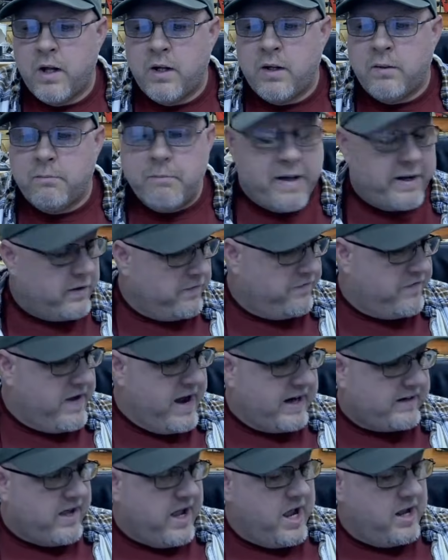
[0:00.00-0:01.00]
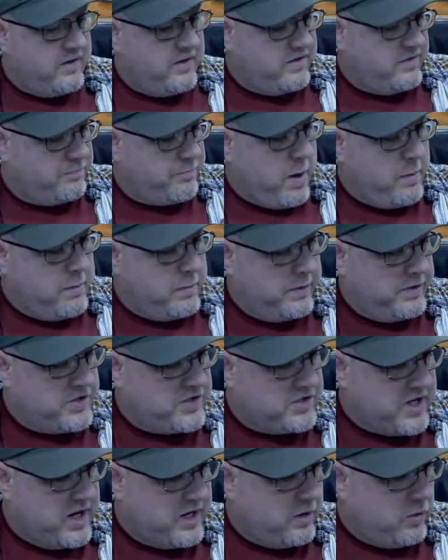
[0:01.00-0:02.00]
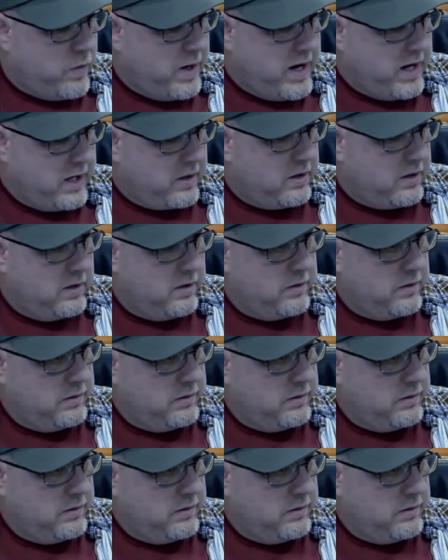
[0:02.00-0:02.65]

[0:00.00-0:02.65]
Matter of fact, I probably stayed awake